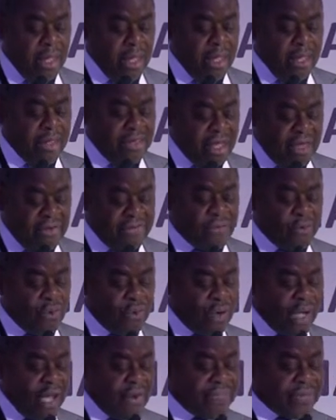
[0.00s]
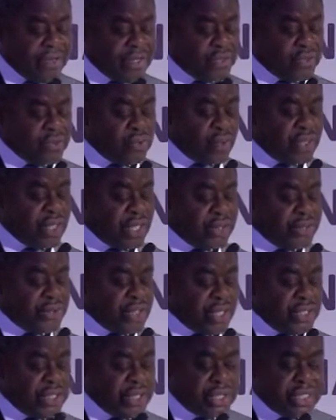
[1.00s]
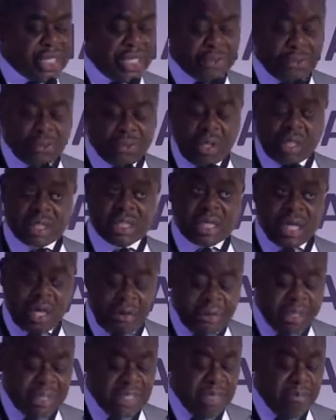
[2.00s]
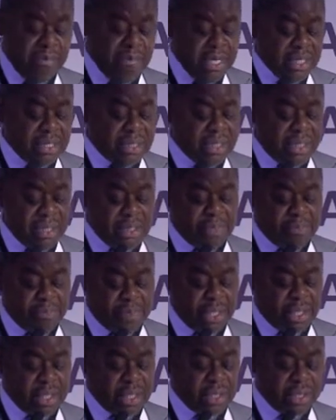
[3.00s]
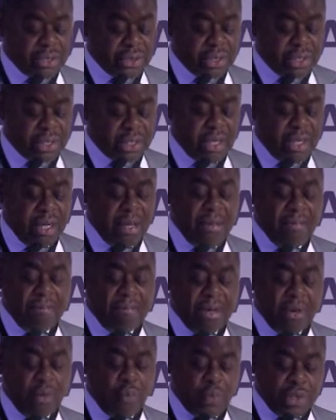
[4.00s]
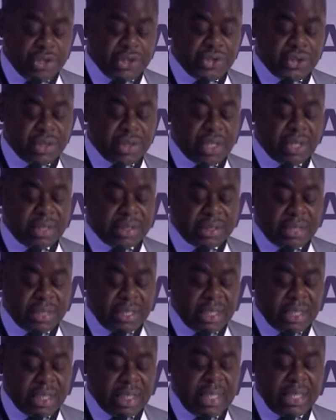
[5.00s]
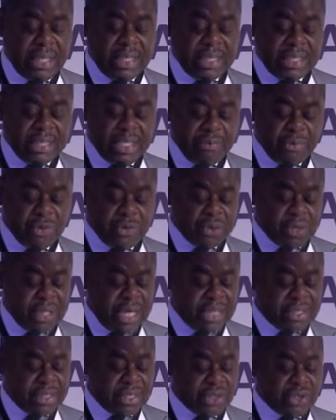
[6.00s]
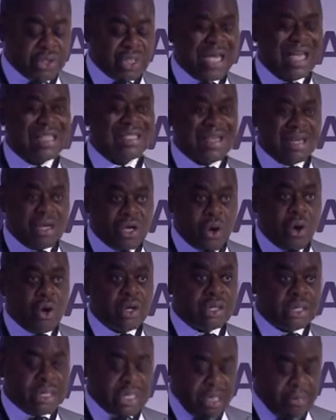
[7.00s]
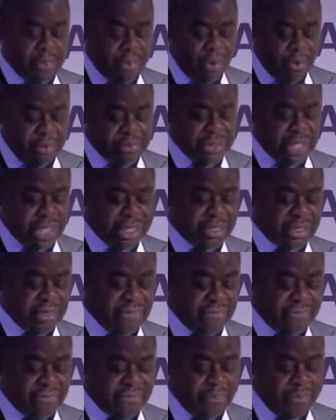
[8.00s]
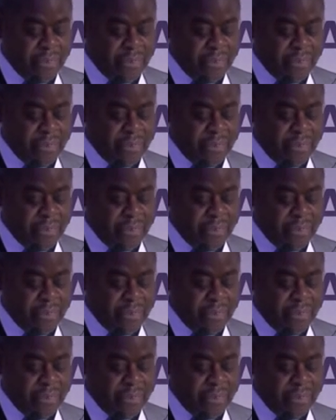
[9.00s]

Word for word: Therefore, African stock exchanges that do not currently meet these preconditions may wish to consider demutualization as a long-term objective.